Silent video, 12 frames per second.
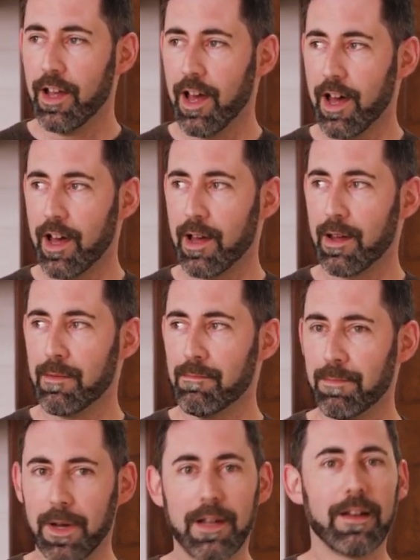
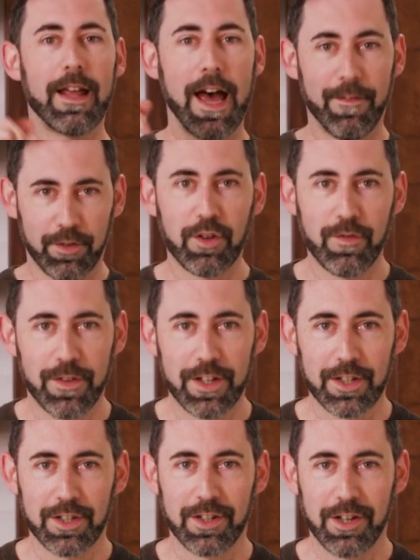but after you
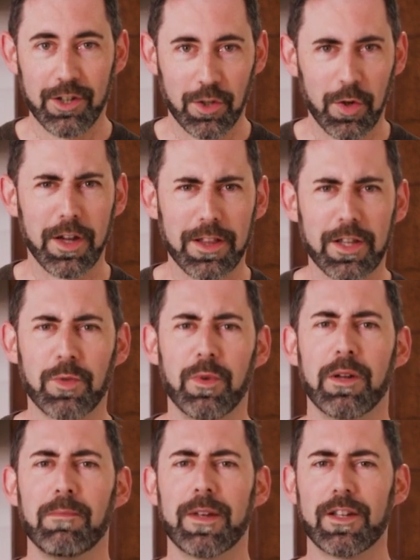finish enjoying this one,